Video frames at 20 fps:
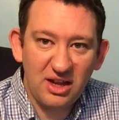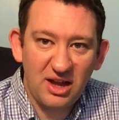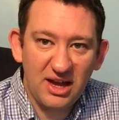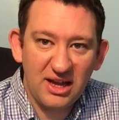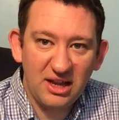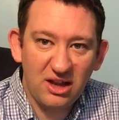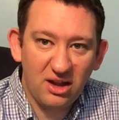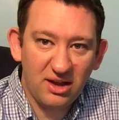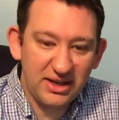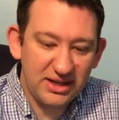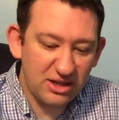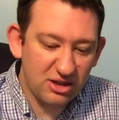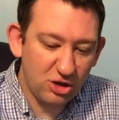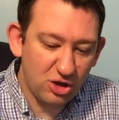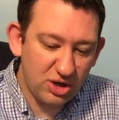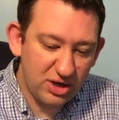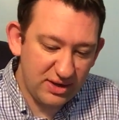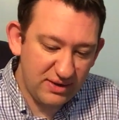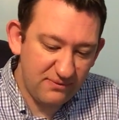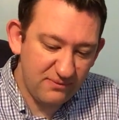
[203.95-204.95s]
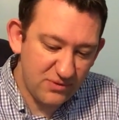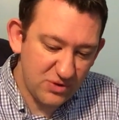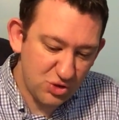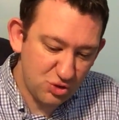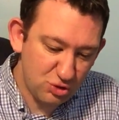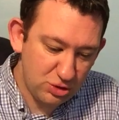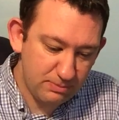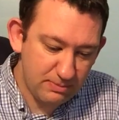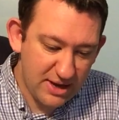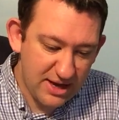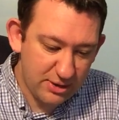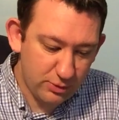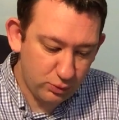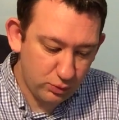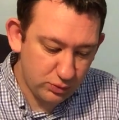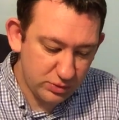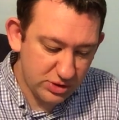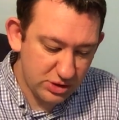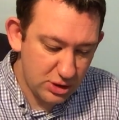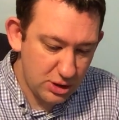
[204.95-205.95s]
I like a lot of infantry
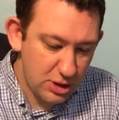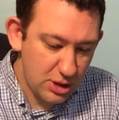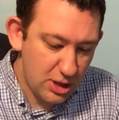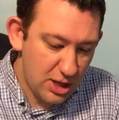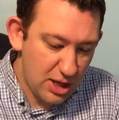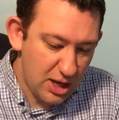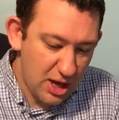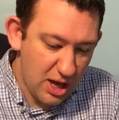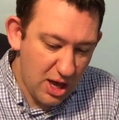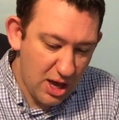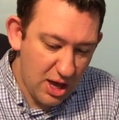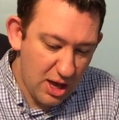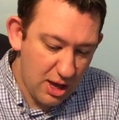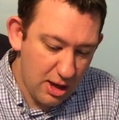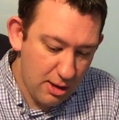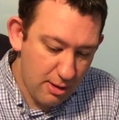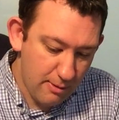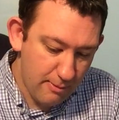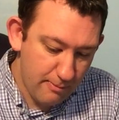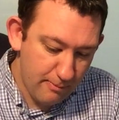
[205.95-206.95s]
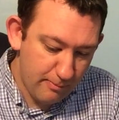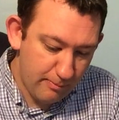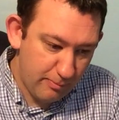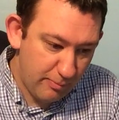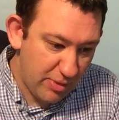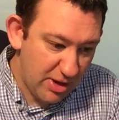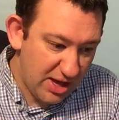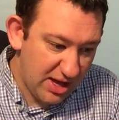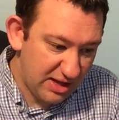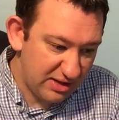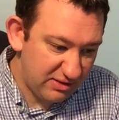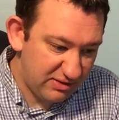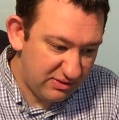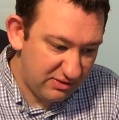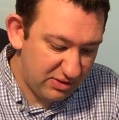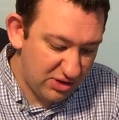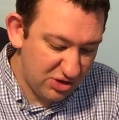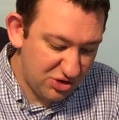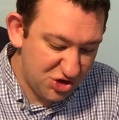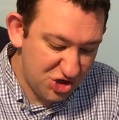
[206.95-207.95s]
battles, but
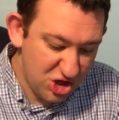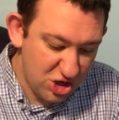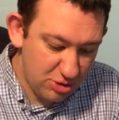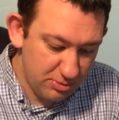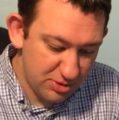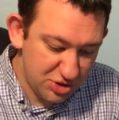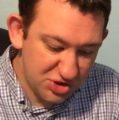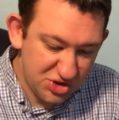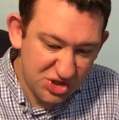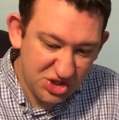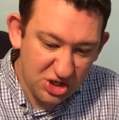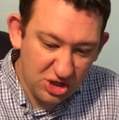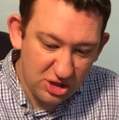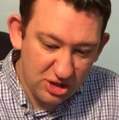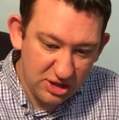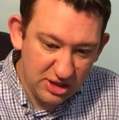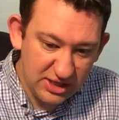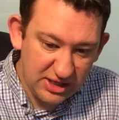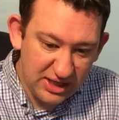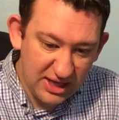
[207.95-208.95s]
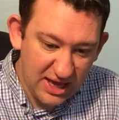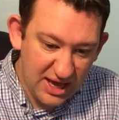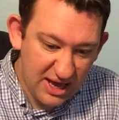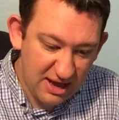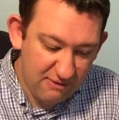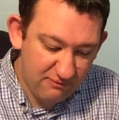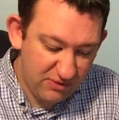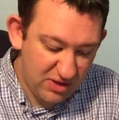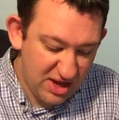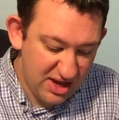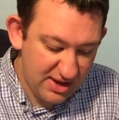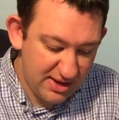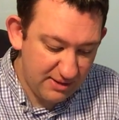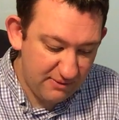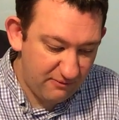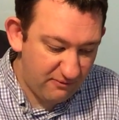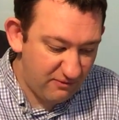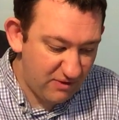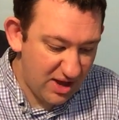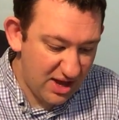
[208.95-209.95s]
the Germans certainly have
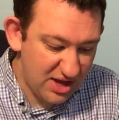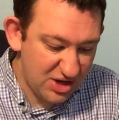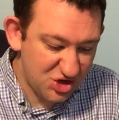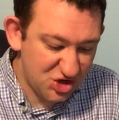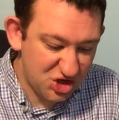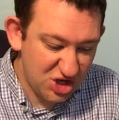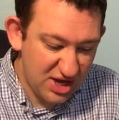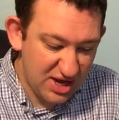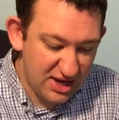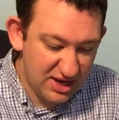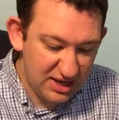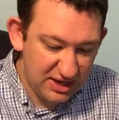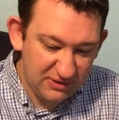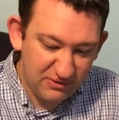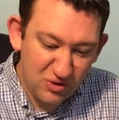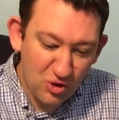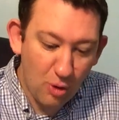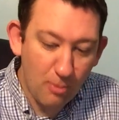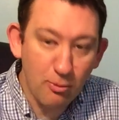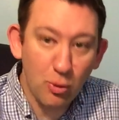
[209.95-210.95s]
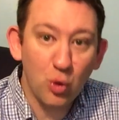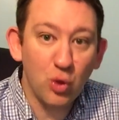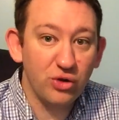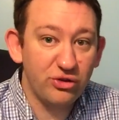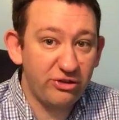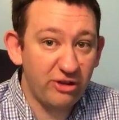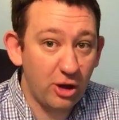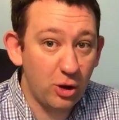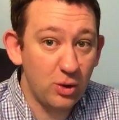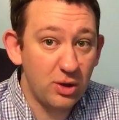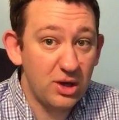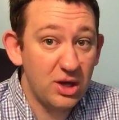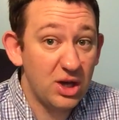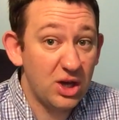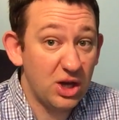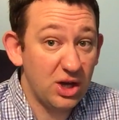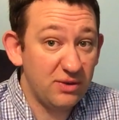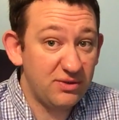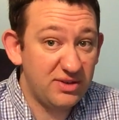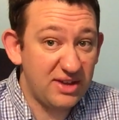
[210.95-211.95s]
their fair share, if not more so,
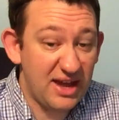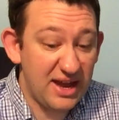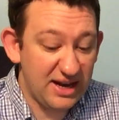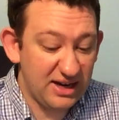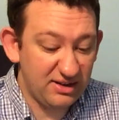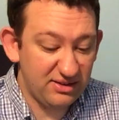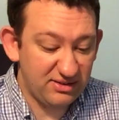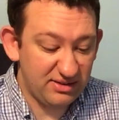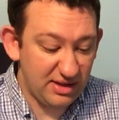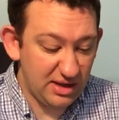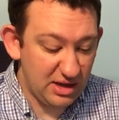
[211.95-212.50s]
of tanks.